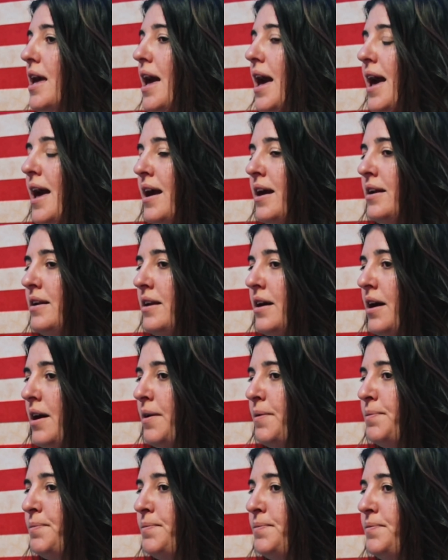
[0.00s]

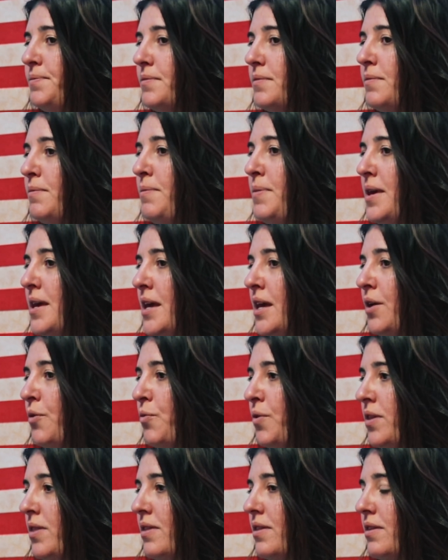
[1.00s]
and being
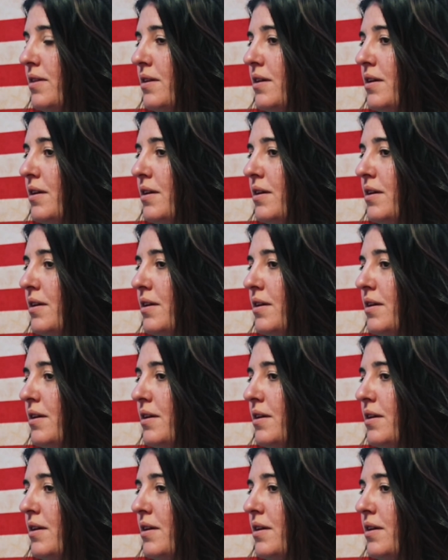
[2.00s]
with